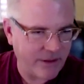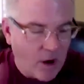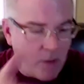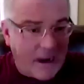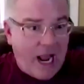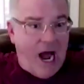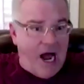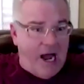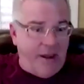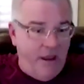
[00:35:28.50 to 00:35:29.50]
Oh my
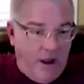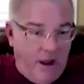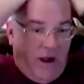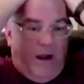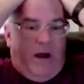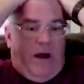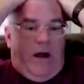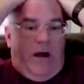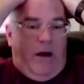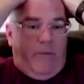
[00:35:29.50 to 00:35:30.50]
God,
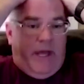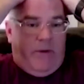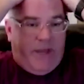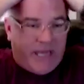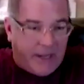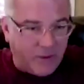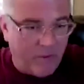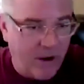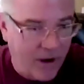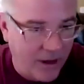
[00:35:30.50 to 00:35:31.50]
we we cut the
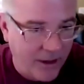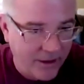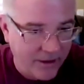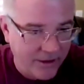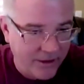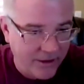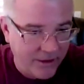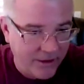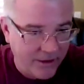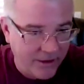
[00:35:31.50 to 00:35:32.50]
wrong
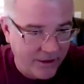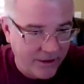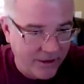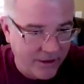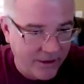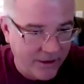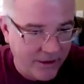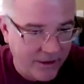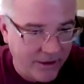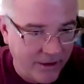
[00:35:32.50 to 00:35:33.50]
thing,
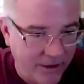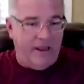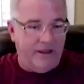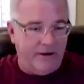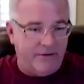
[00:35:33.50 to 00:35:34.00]
right?